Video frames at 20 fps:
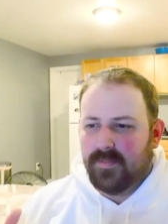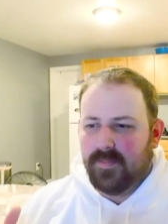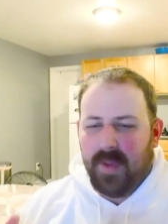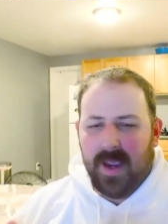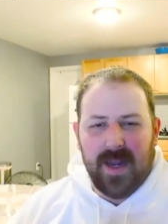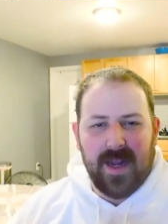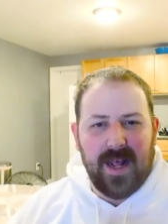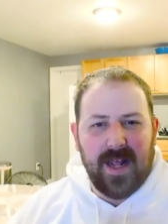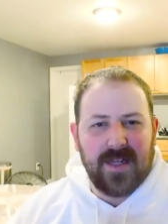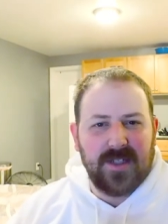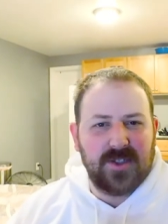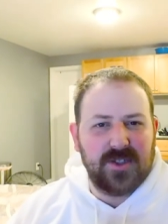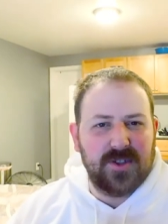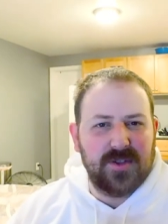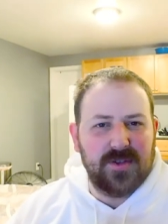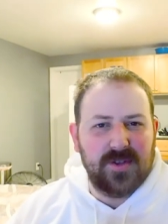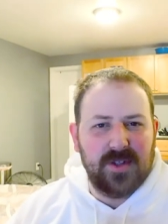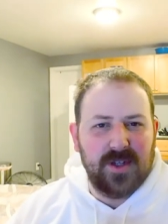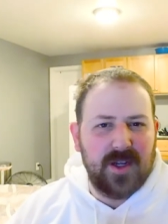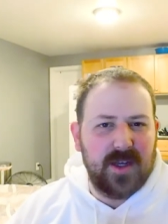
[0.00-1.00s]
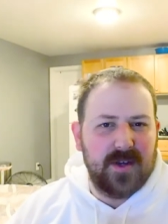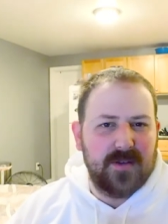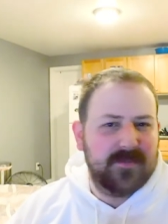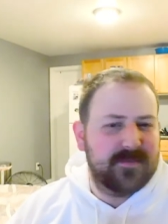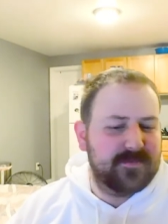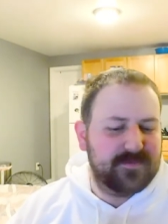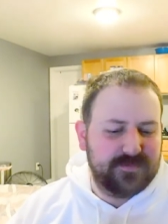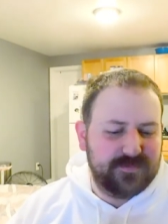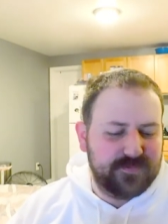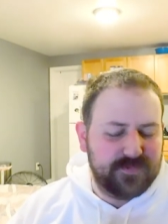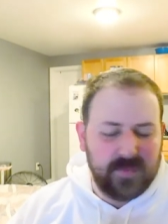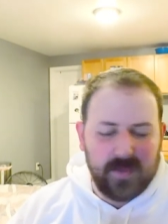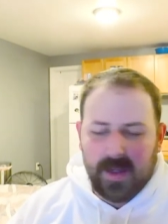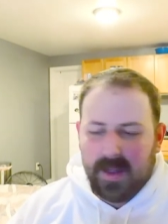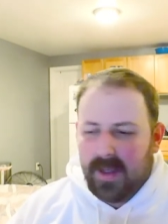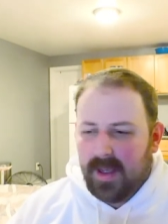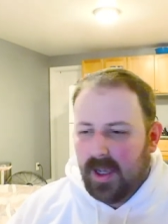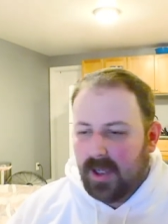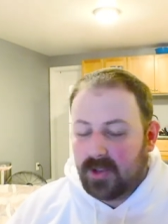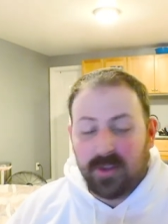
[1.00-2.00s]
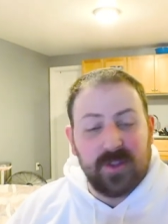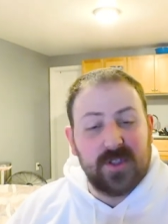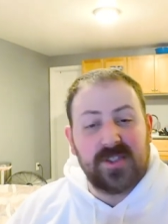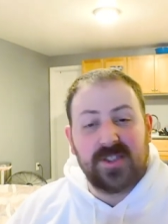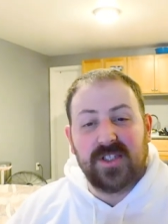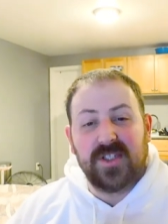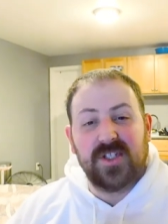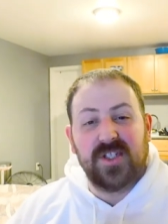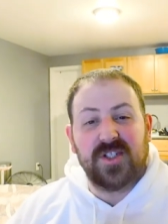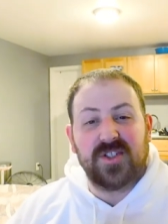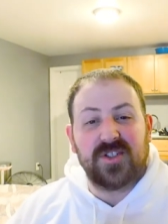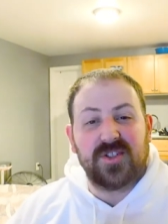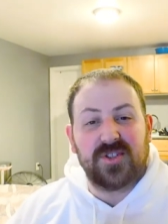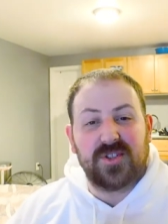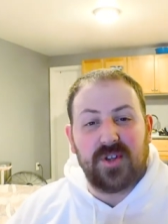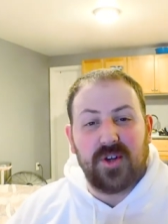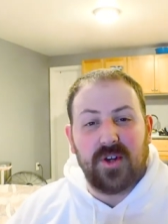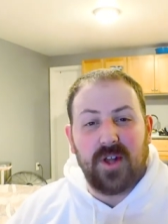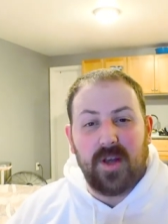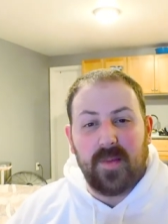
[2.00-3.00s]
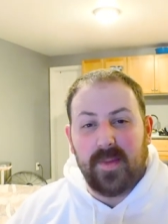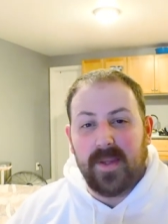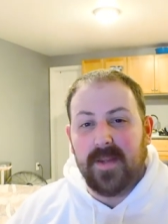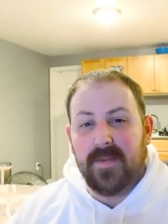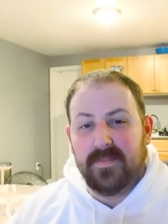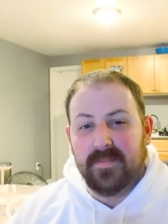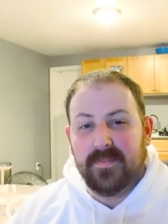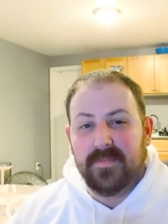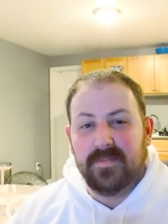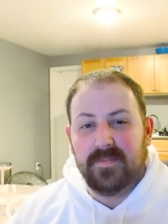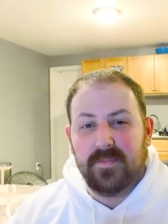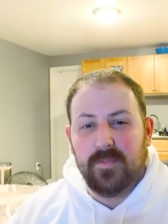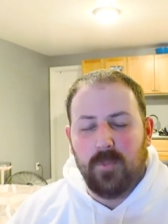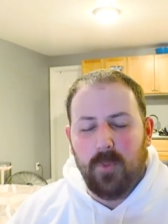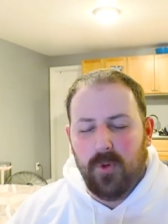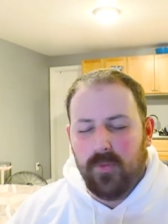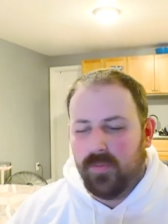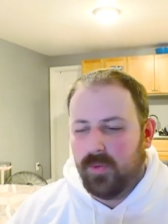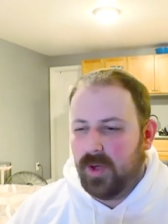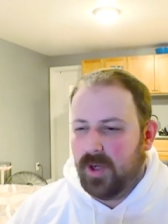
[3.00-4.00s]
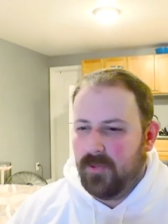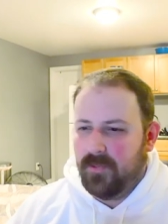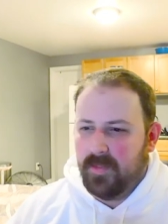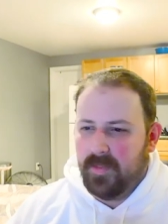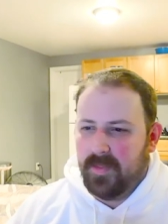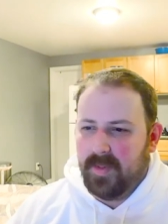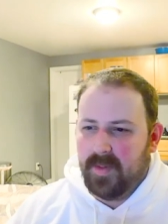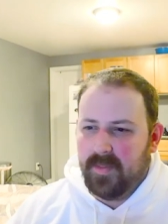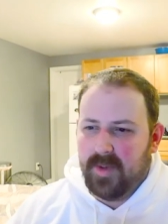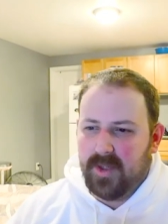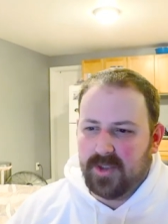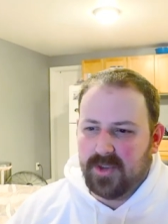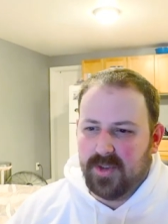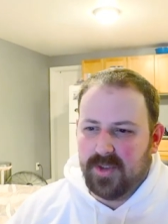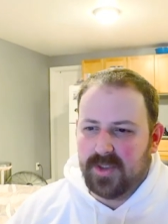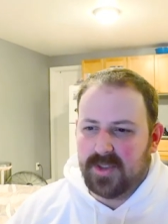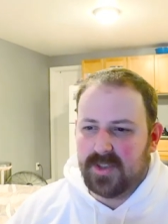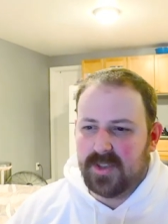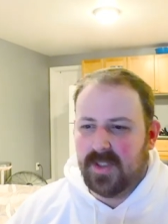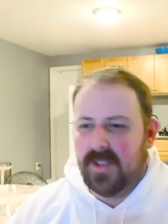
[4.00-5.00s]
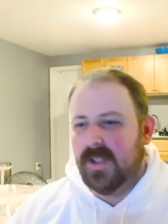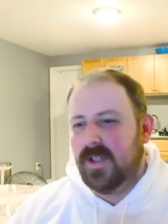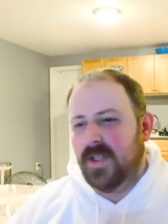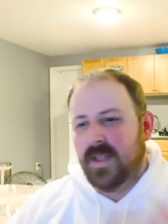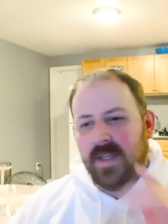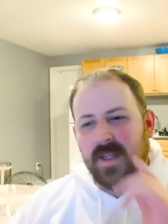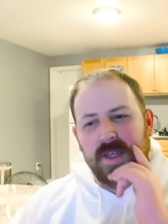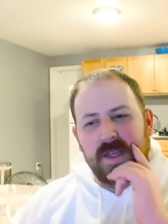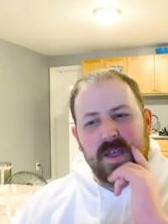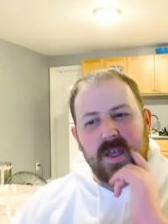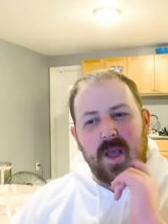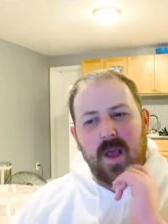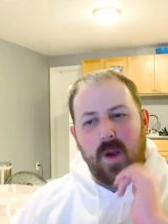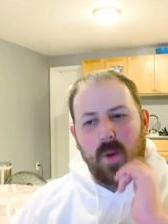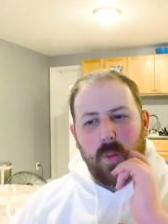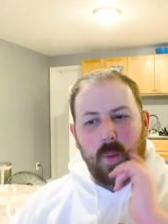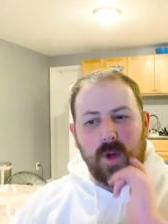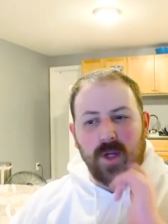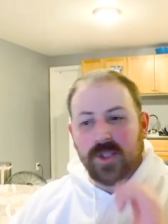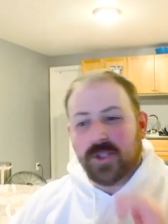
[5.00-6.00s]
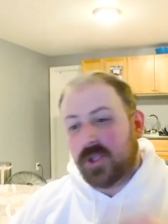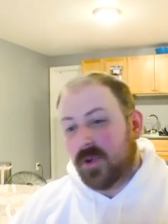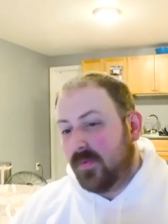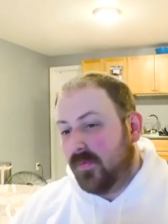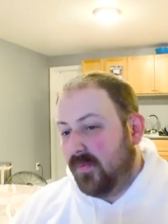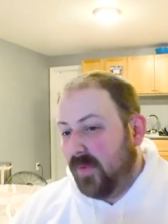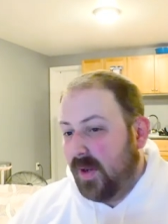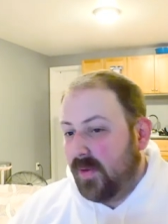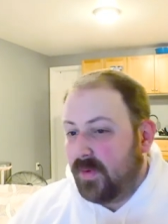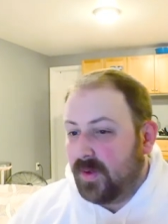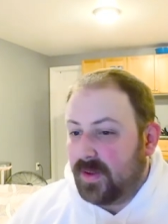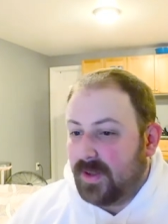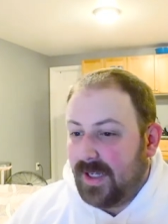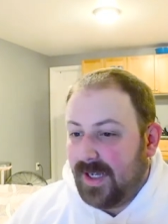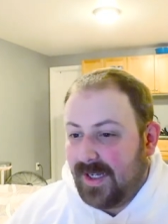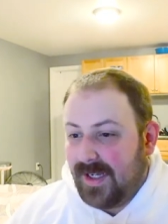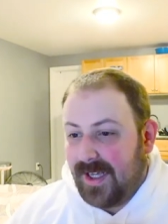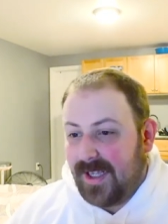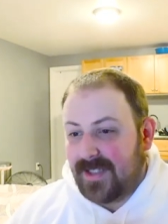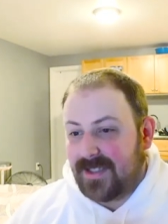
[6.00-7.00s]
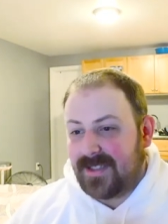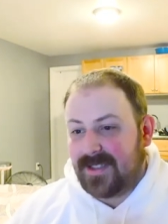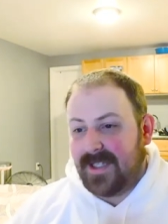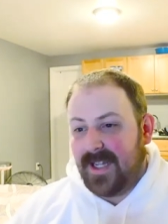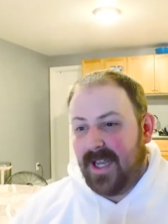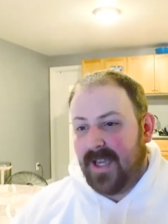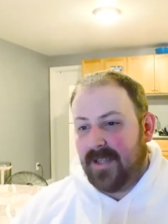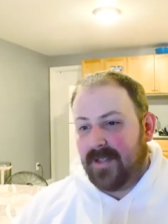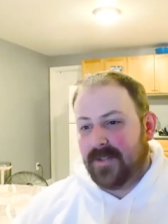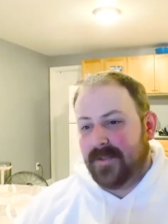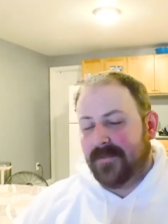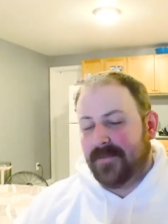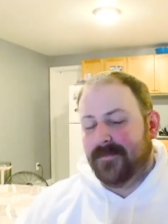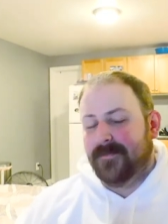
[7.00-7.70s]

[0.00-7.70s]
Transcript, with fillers: Bad attitude, you know. As long as he doesn't turn on me, Wolverine would be my choice. What is your favorite late night snack?